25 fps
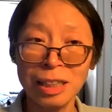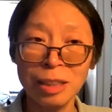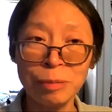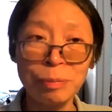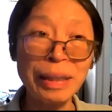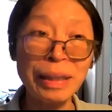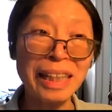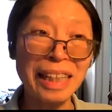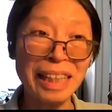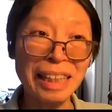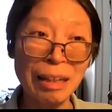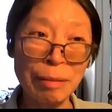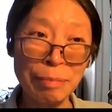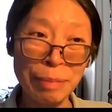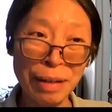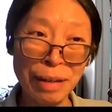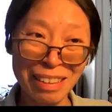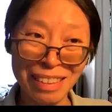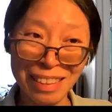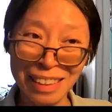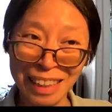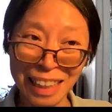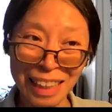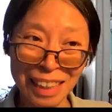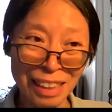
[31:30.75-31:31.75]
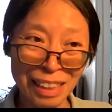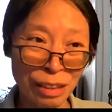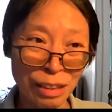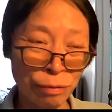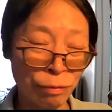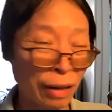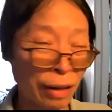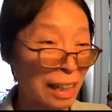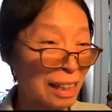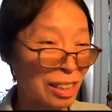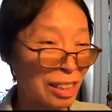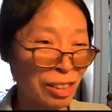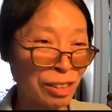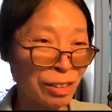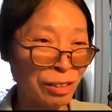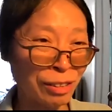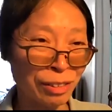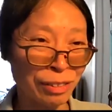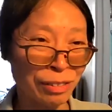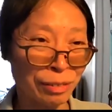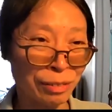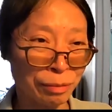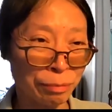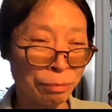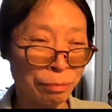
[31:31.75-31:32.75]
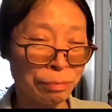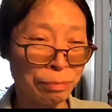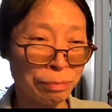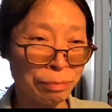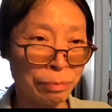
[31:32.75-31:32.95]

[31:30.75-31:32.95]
speaking about it, that's fine too.